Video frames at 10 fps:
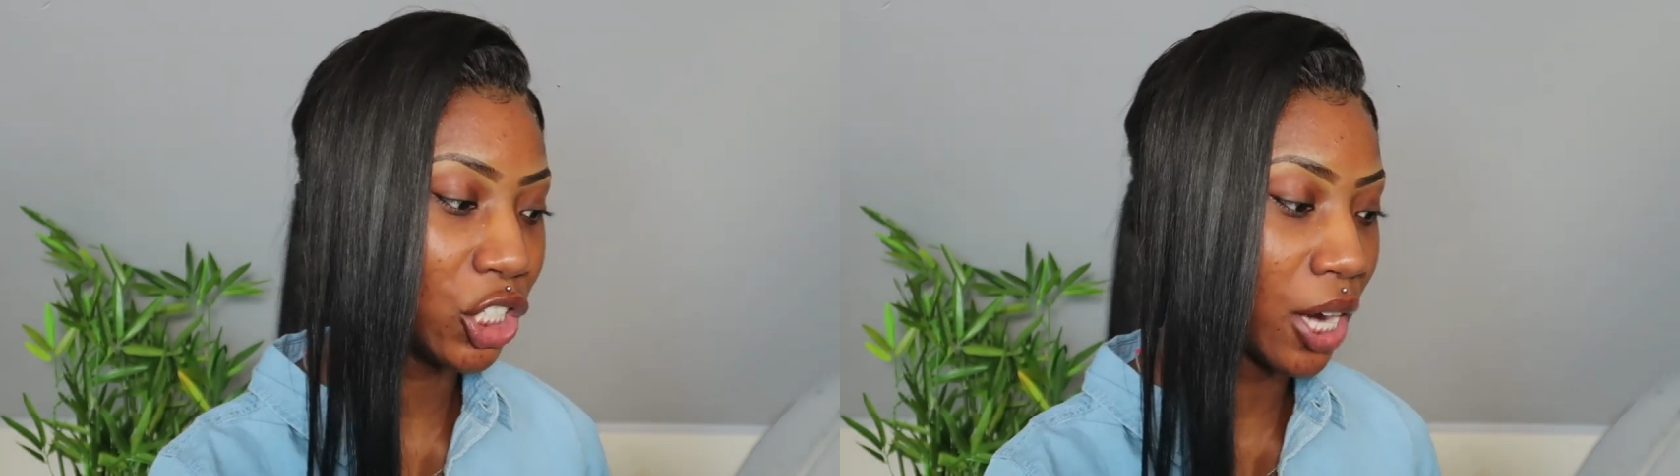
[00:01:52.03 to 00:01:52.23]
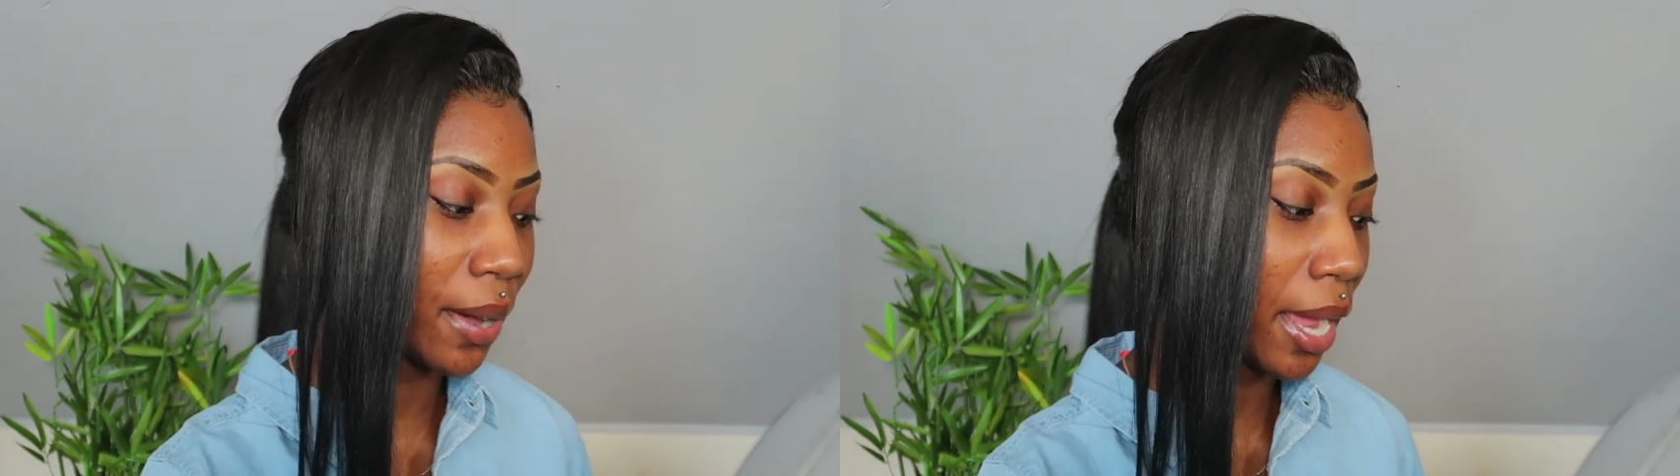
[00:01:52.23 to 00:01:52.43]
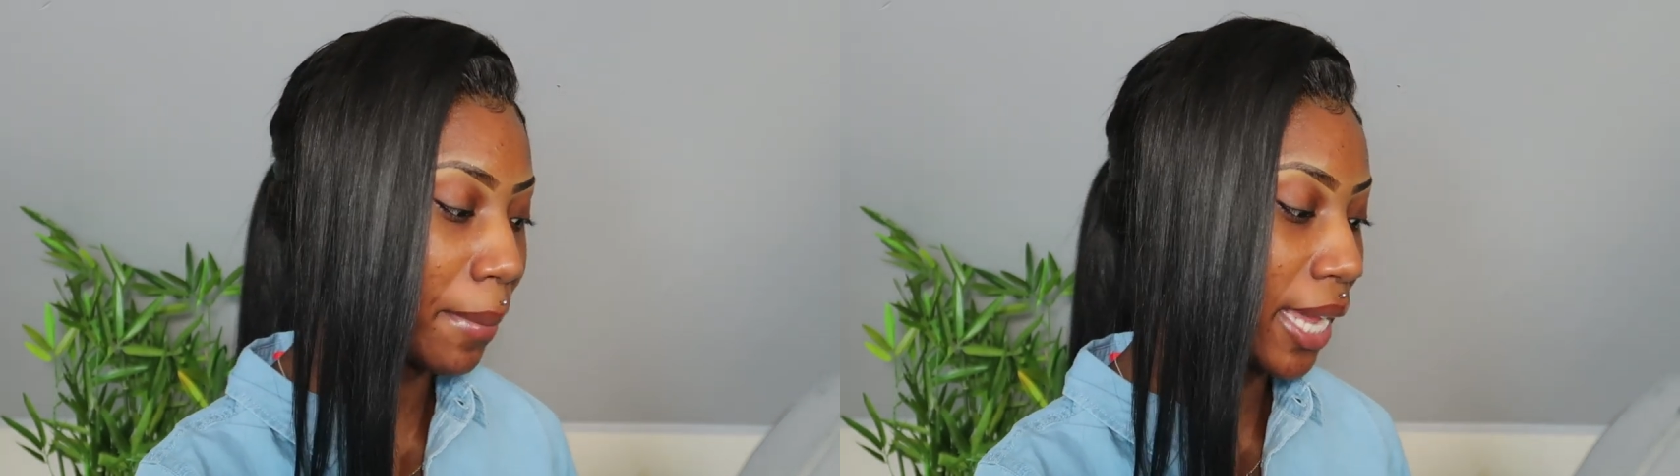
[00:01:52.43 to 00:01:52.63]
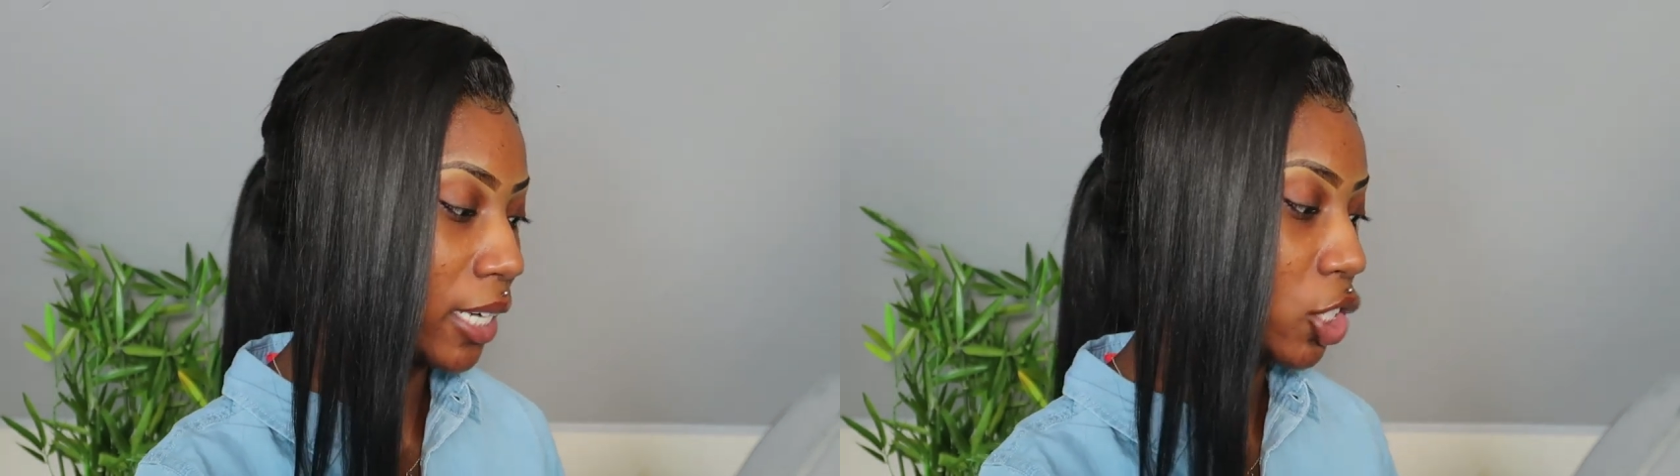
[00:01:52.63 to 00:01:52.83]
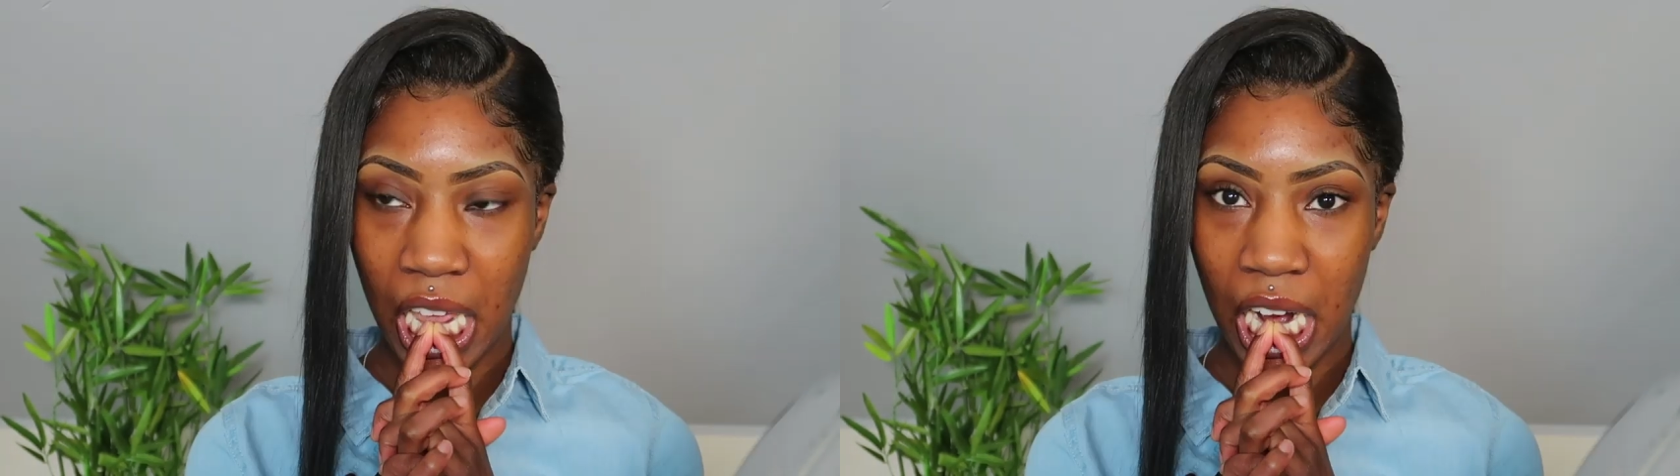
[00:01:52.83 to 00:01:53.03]
Do you know what I
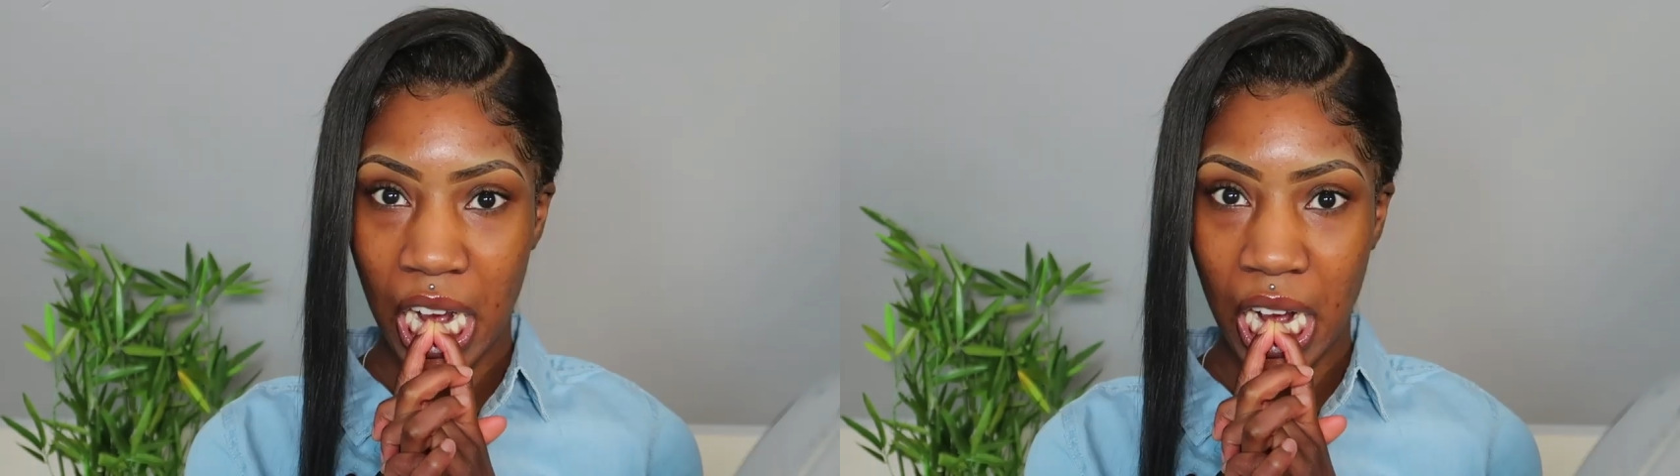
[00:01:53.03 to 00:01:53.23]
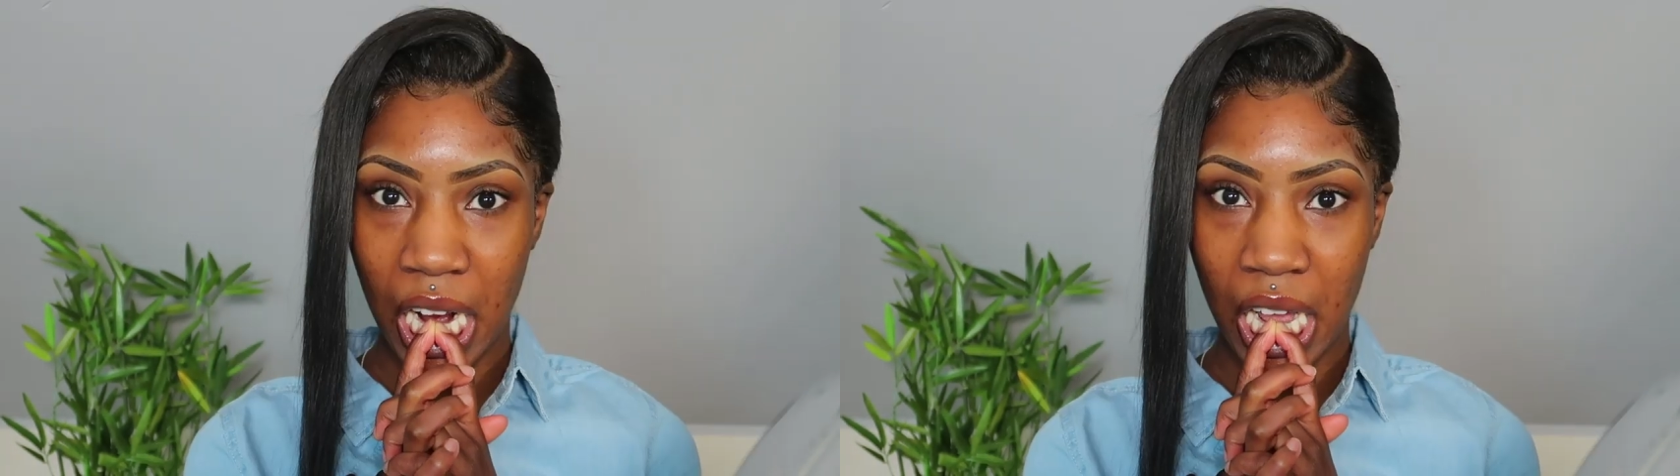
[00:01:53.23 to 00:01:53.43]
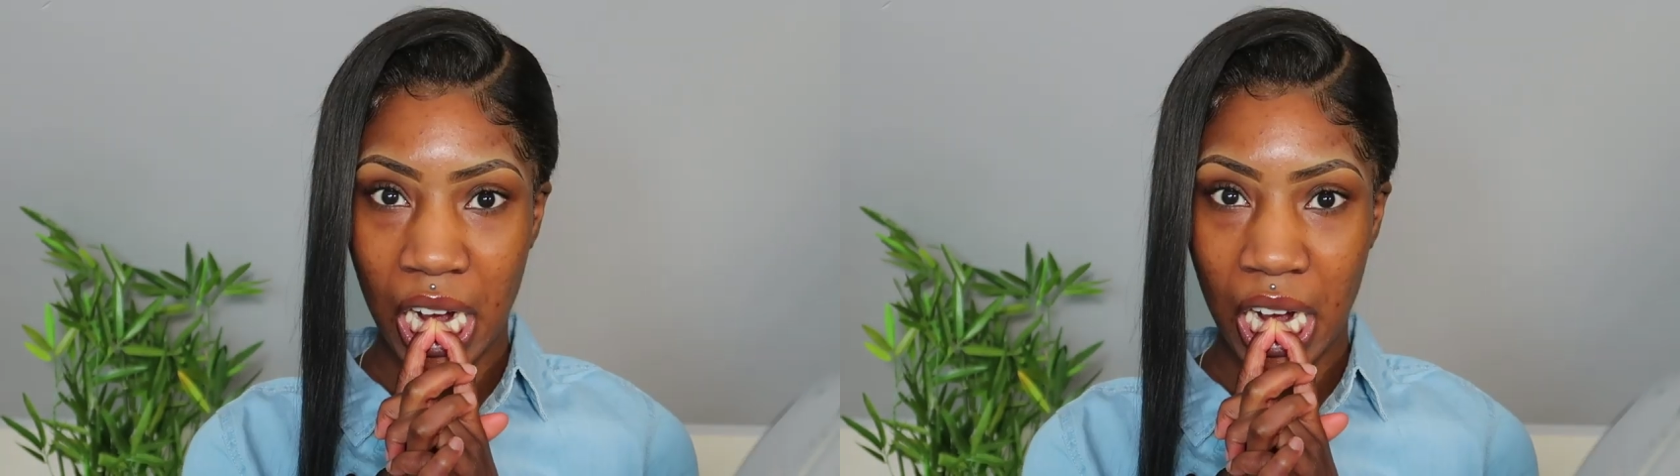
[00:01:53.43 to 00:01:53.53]
mean? I don't